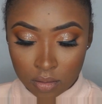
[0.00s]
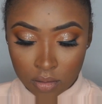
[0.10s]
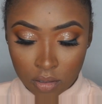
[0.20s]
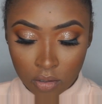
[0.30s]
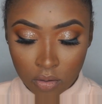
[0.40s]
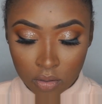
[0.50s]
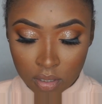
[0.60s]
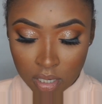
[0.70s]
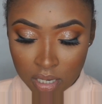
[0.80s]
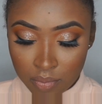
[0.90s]
So the
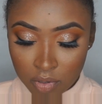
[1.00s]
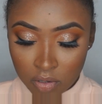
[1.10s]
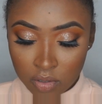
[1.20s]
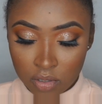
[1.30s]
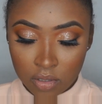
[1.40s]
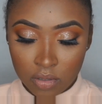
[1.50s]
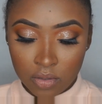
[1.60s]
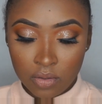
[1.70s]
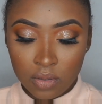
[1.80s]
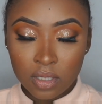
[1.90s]
gloss I'm going to
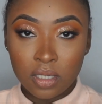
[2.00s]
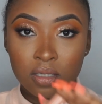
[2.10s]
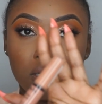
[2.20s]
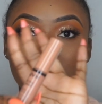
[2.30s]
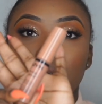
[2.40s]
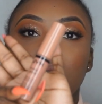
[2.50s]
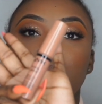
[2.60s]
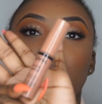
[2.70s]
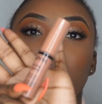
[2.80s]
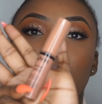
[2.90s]
use is the NYX
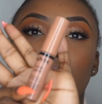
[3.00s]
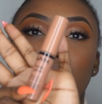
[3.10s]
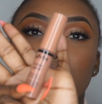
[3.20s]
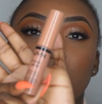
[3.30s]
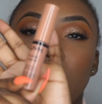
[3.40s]
Butter Gloss.